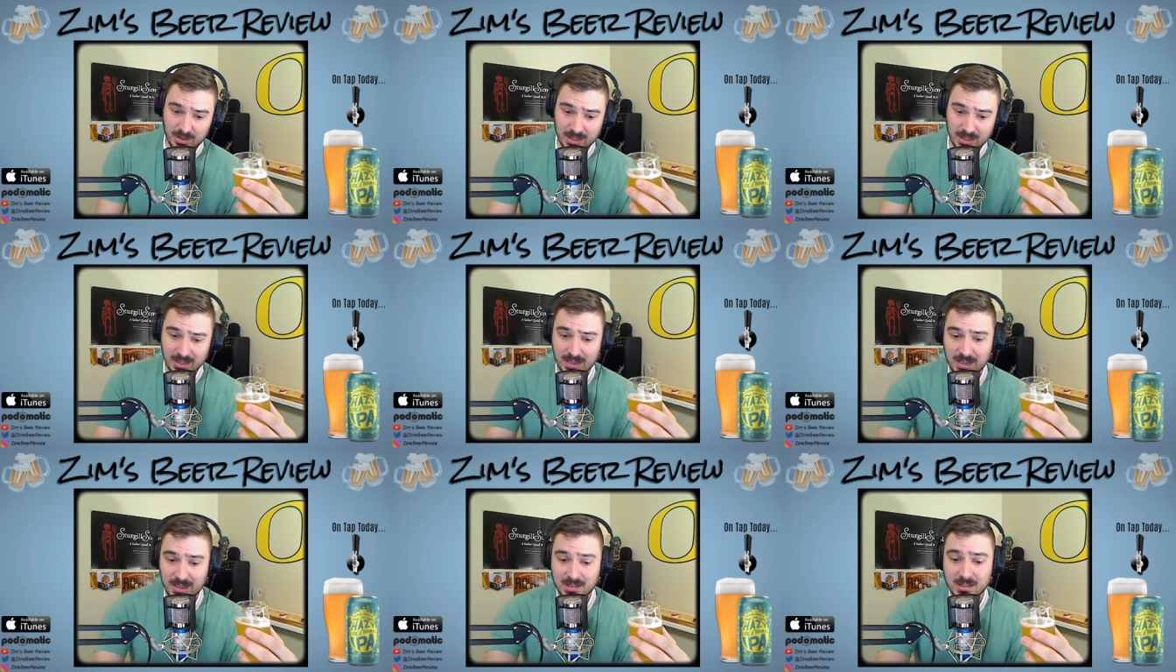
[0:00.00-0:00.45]

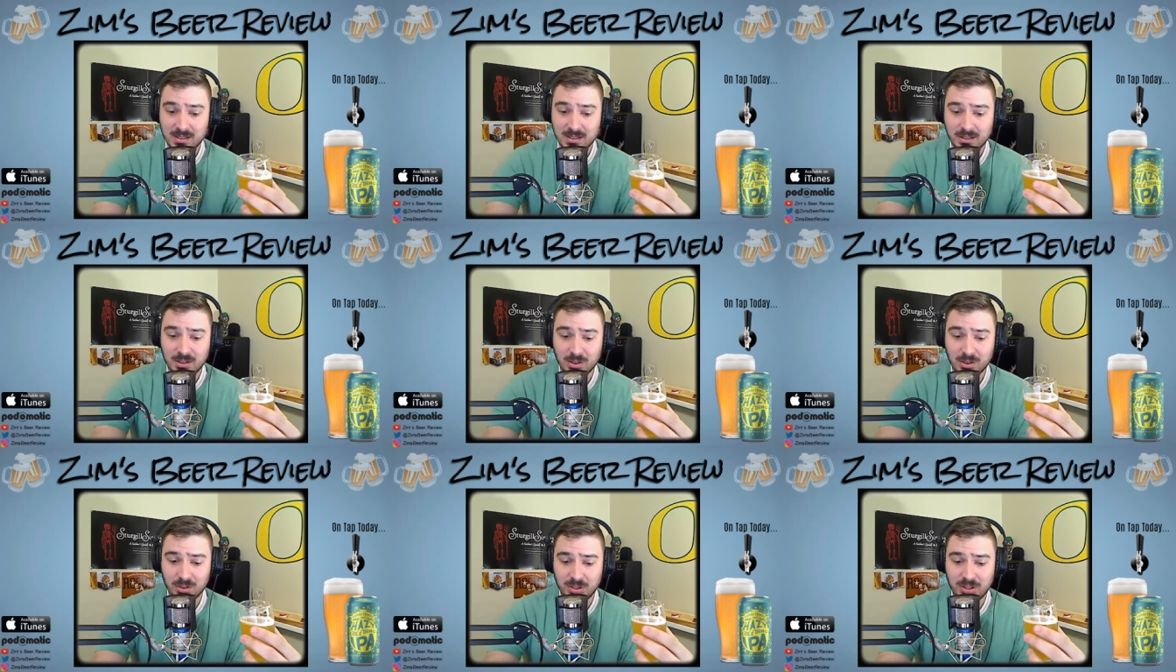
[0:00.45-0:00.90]
the Hazy
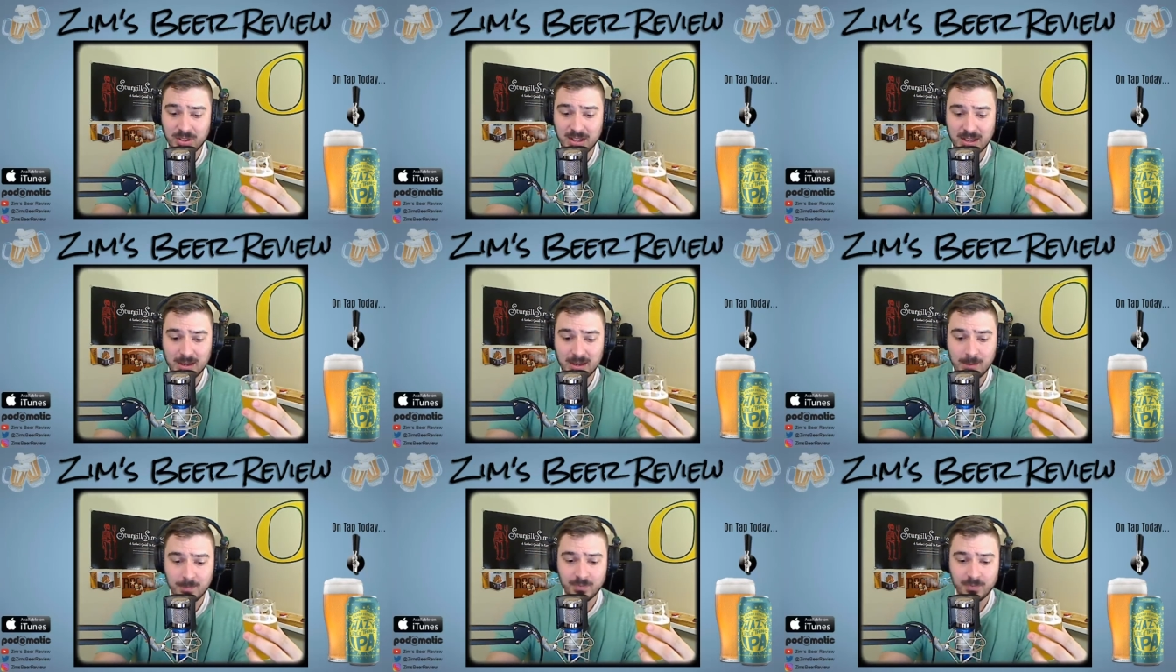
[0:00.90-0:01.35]
Little
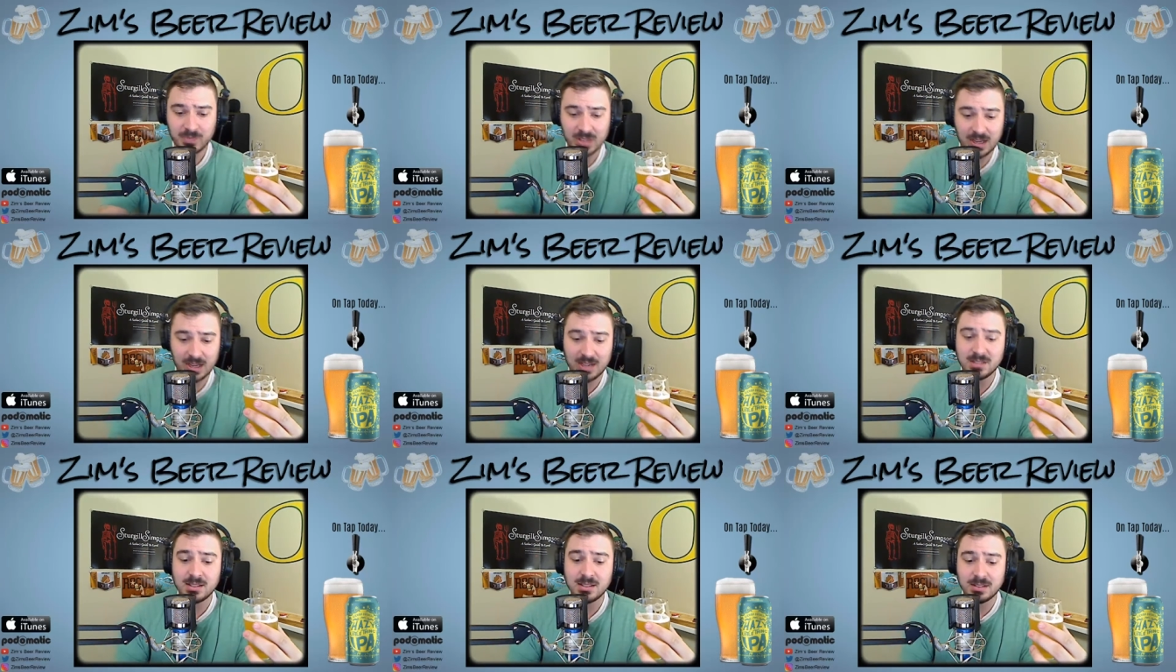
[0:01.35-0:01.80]
Thing
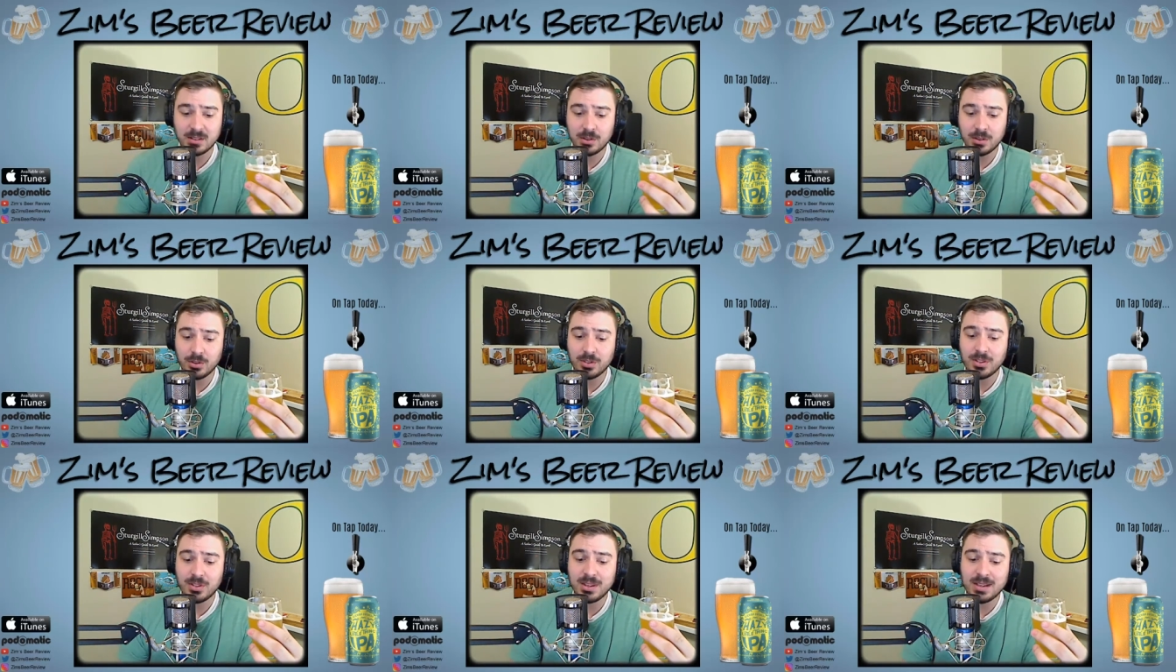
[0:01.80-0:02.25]

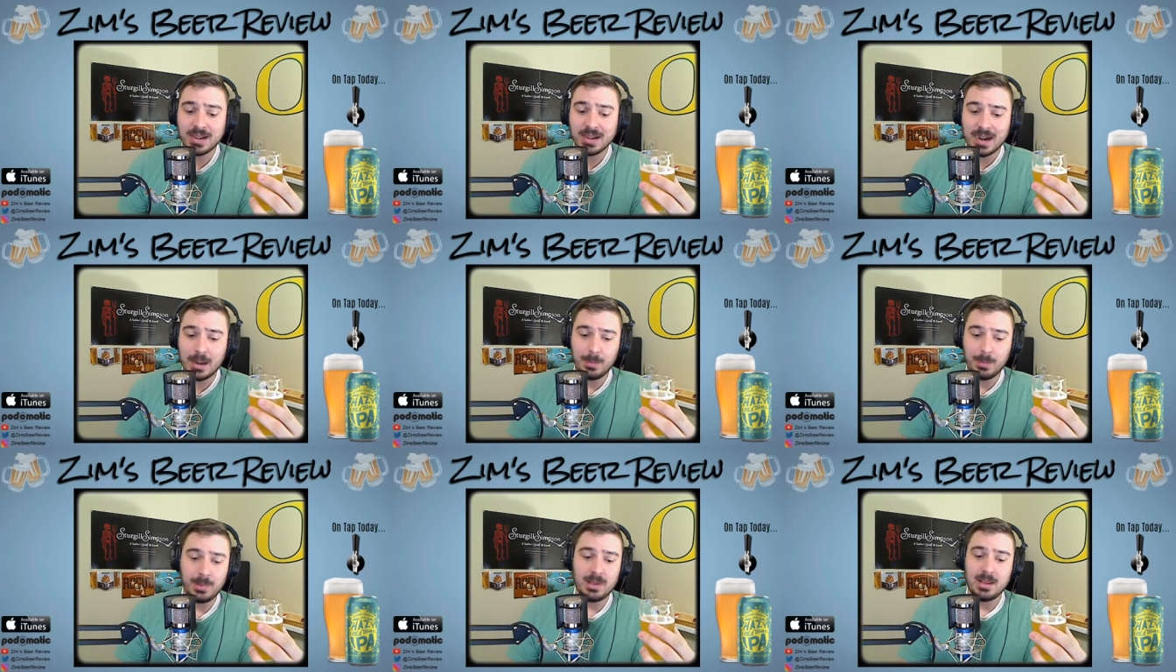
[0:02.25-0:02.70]

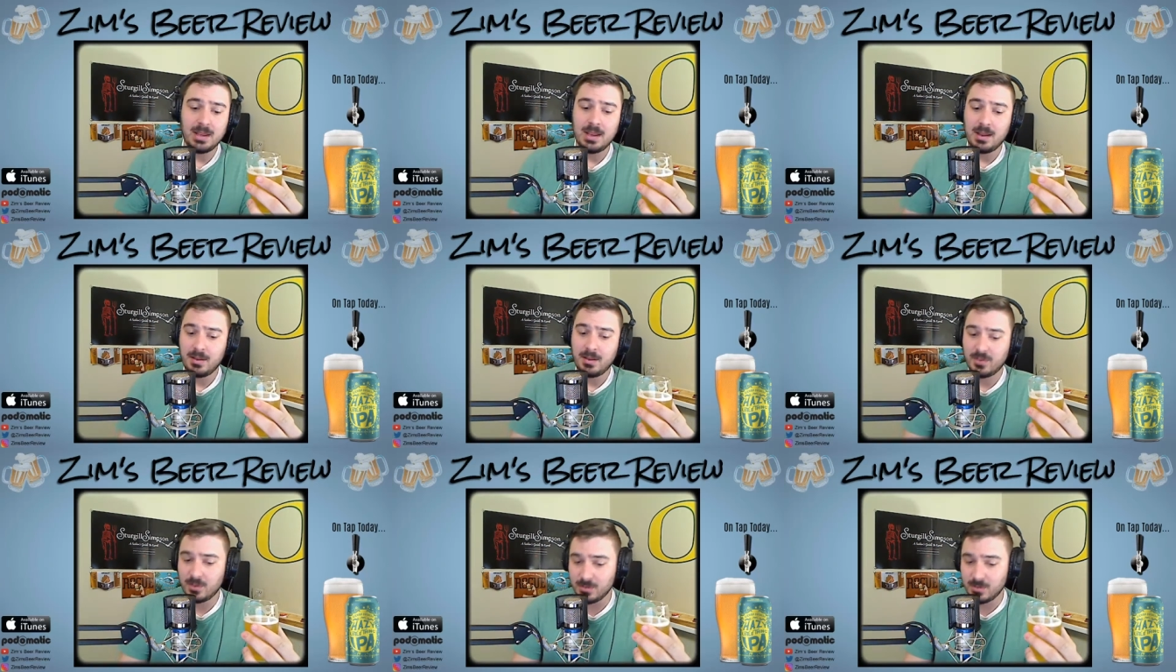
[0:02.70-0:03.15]

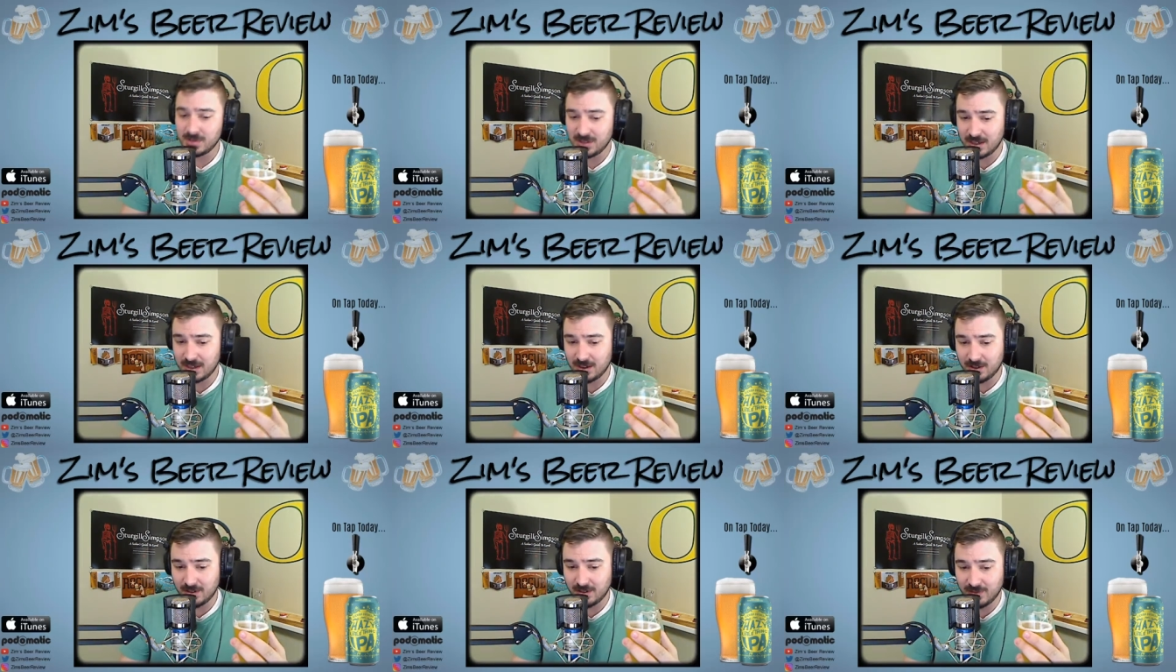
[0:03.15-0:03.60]
IPA from
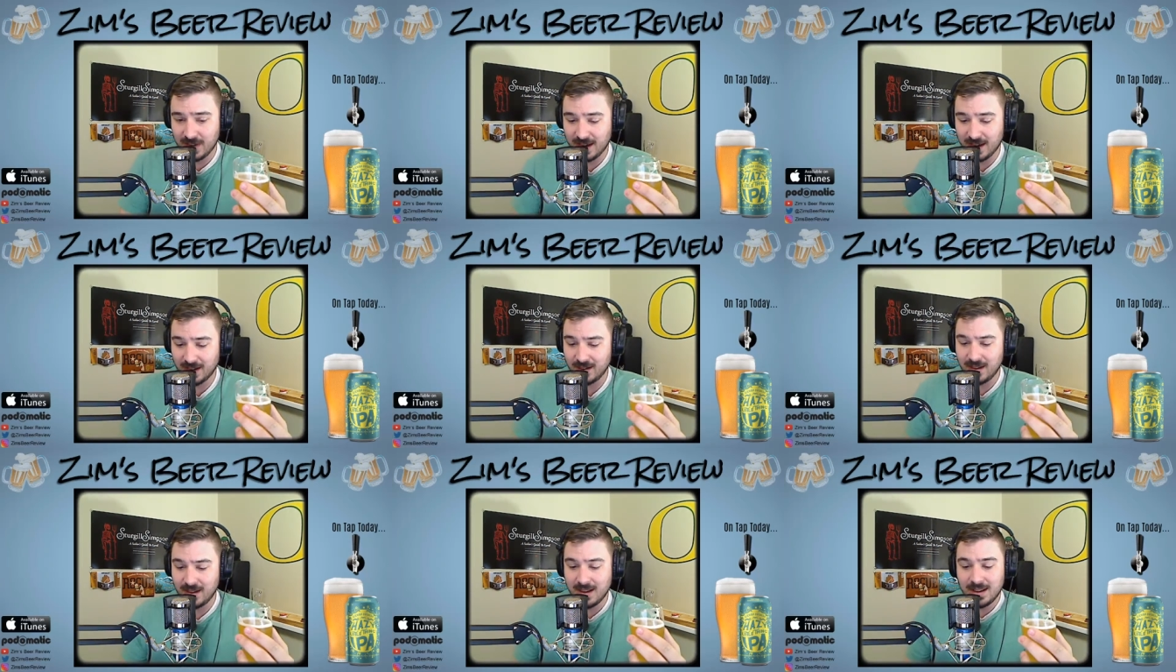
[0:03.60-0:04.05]
Sierra Nevada,